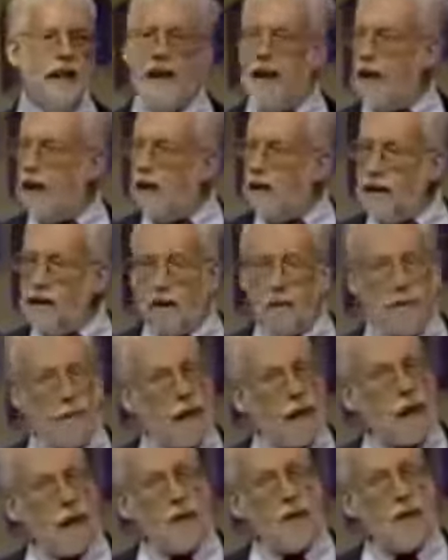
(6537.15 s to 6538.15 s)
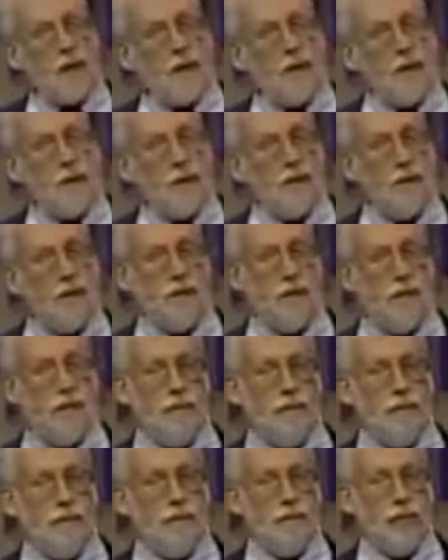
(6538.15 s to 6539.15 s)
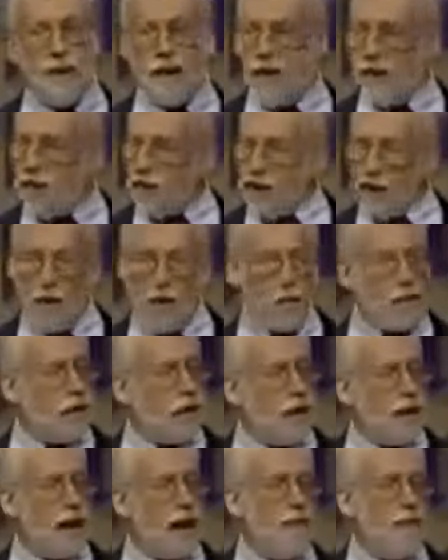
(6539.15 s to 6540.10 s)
And they're your brothers too. You're yoked